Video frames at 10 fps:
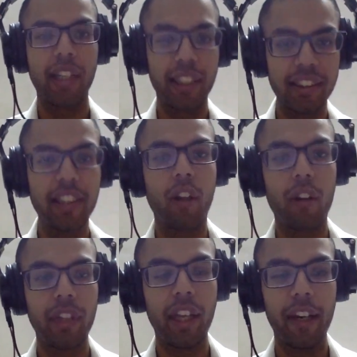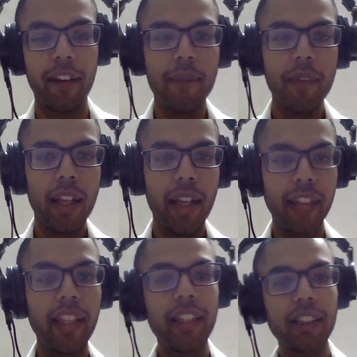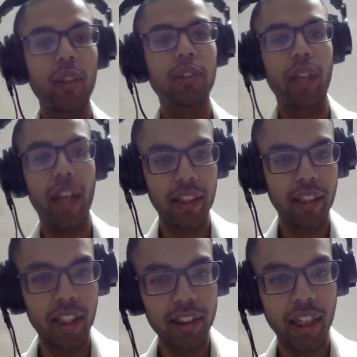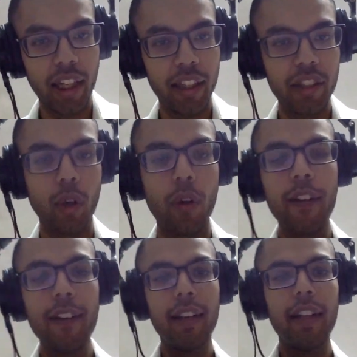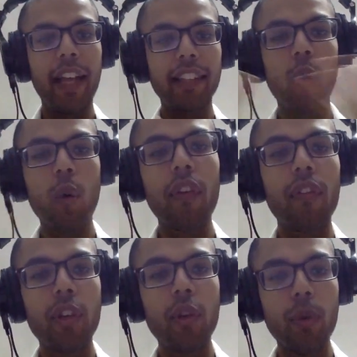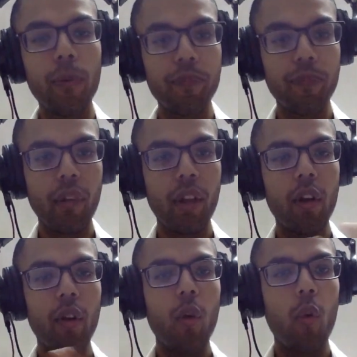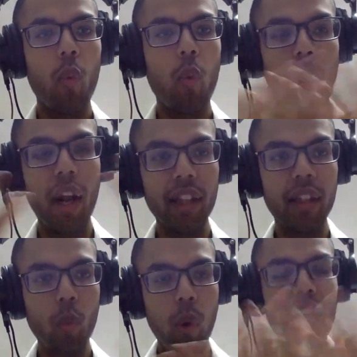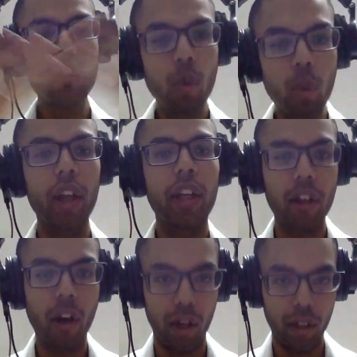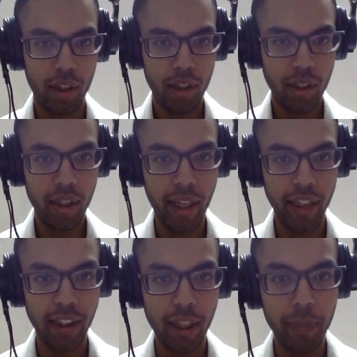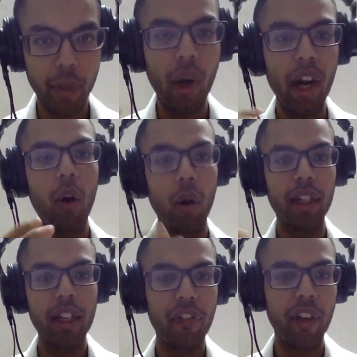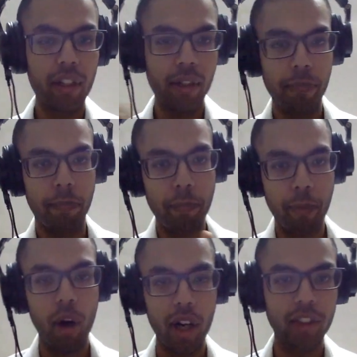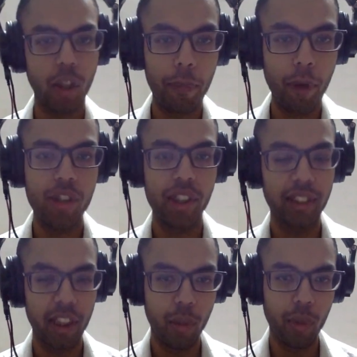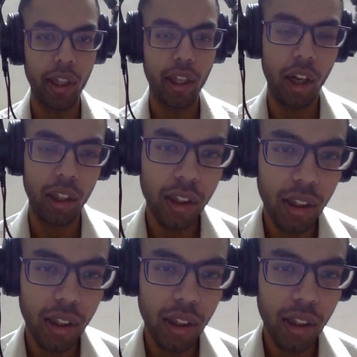I can see a lot of there, and then there's also the healthcare side. So, as an overview, what are you working on as a company? What are all the different products or projects that you're working on?